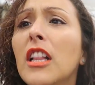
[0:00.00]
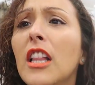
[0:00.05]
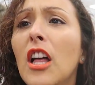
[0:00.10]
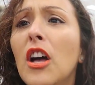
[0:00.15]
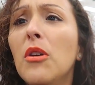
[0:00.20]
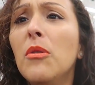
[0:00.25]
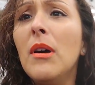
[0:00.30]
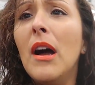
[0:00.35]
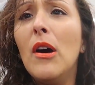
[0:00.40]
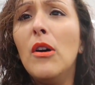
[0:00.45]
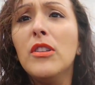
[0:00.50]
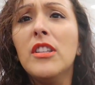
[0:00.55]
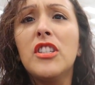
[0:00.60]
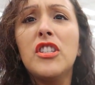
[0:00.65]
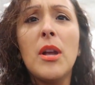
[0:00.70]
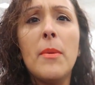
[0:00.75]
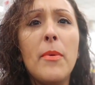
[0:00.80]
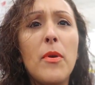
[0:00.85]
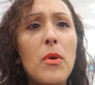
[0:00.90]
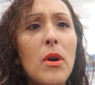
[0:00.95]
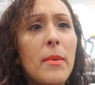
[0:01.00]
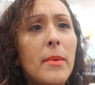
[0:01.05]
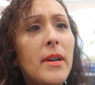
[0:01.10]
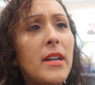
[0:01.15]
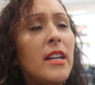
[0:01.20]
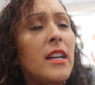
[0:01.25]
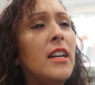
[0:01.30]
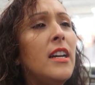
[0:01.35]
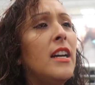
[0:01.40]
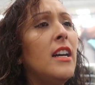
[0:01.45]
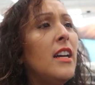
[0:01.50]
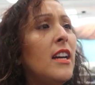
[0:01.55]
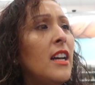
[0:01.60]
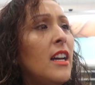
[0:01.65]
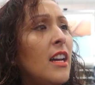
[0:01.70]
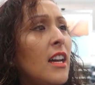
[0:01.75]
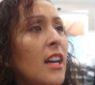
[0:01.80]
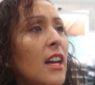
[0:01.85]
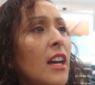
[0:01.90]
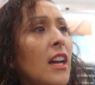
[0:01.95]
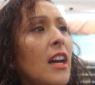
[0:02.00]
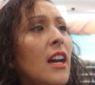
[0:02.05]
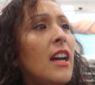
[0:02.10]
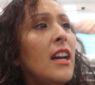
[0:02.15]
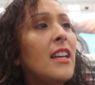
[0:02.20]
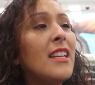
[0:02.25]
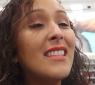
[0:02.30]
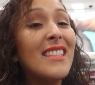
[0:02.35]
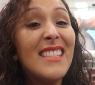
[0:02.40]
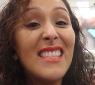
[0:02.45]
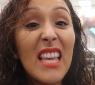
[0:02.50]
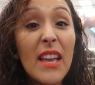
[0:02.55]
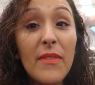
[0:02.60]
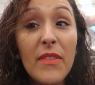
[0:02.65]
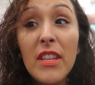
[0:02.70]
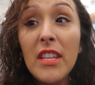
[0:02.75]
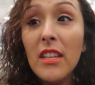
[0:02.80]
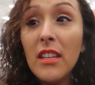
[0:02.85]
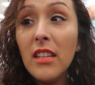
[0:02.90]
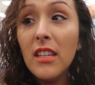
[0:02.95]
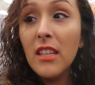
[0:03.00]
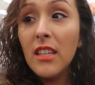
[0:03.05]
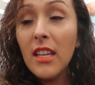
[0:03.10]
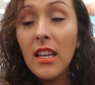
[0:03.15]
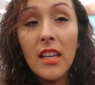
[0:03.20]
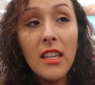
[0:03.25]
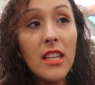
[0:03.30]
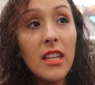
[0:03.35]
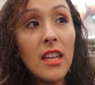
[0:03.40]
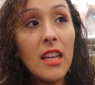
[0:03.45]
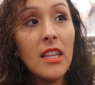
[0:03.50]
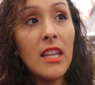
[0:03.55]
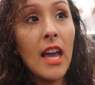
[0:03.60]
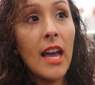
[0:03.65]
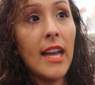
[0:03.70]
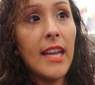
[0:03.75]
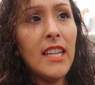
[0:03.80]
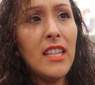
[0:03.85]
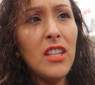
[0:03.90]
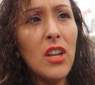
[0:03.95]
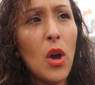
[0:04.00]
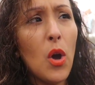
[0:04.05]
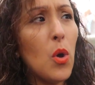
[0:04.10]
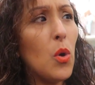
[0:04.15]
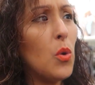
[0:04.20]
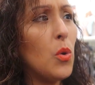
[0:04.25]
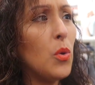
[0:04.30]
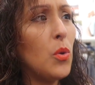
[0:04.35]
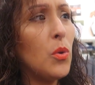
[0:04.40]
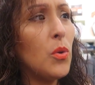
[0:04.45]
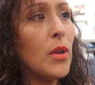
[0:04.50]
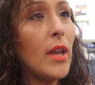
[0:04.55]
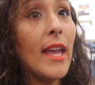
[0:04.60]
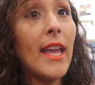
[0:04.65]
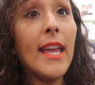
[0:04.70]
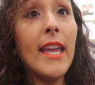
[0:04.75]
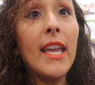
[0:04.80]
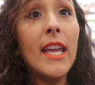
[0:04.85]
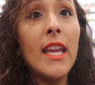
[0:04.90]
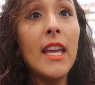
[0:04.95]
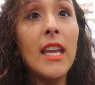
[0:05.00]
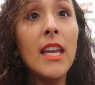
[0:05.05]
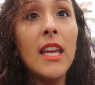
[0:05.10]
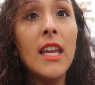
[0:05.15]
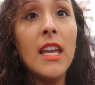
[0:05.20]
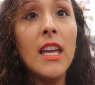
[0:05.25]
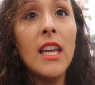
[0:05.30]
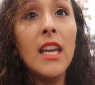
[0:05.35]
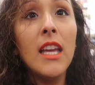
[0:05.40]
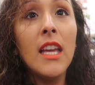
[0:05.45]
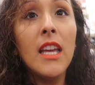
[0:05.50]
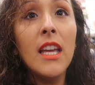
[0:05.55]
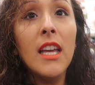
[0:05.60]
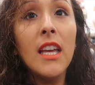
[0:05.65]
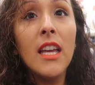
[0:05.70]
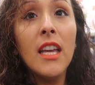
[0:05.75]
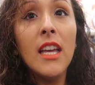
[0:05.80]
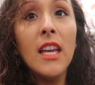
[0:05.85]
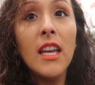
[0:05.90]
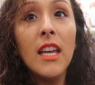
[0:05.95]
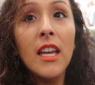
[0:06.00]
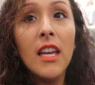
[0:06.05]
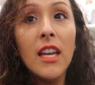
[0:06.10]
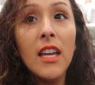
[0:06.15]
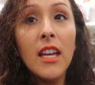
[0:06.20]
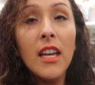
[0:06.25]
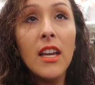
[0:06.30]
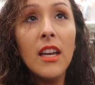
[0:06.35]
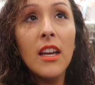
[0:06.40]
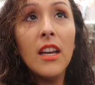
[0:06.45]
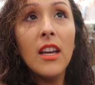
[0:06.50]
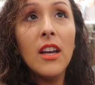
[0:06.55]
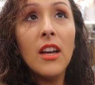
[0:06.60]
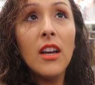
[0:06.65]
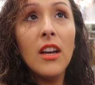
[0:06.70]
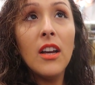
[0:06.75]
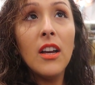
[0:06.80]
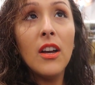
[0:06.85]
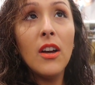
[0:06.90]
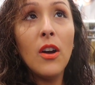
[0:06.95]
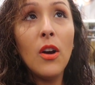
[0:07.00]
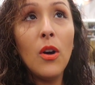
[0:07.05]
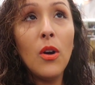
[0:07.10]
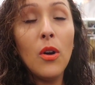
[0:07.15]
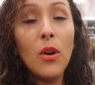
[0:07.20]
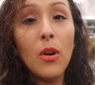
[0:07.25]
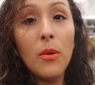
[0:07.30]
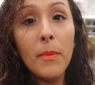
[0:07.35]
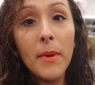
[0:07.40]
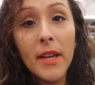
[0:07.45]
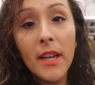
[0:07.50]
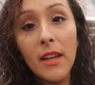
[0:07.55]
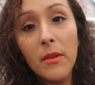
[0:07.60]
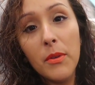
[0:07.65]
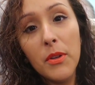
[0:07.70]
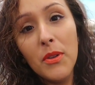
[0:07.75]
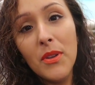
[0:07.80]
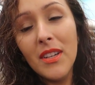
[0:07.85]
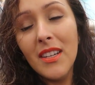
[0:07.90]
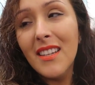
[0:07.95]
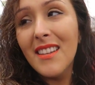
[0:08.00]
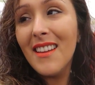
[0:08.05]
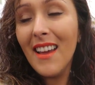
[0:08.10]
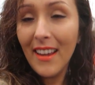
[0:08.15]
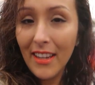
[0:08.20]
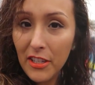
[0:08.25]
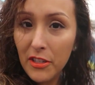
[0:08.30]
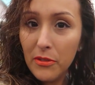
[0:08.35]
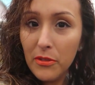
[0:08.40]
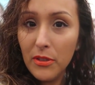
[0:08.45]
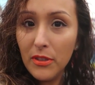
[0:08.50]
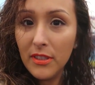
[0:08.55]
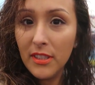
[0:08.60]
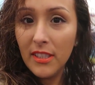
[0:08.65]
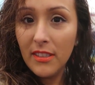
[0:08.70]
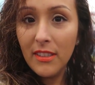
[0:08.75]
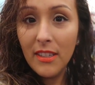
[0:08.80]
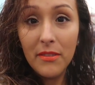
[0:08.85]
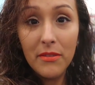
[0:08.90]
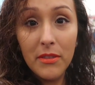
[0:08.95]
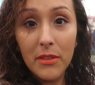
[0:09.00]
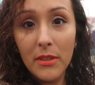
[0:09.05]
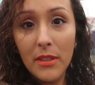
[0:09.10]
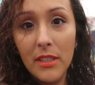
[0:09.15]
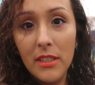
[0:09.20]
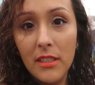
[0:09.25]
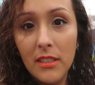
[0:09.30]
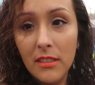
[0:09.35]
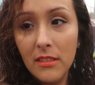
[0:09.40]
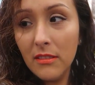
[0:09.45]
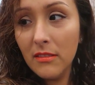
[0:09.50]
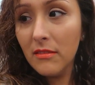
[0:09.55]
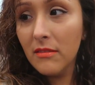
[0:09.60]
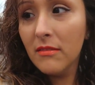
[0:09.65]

Clo? How old is Chubbawubba? Seven. Nine years old. Nine? No. Yeah, Eight. She turned two when, our, when we first started dating. Oh my god, what do you get a nine year old now? I have no idea.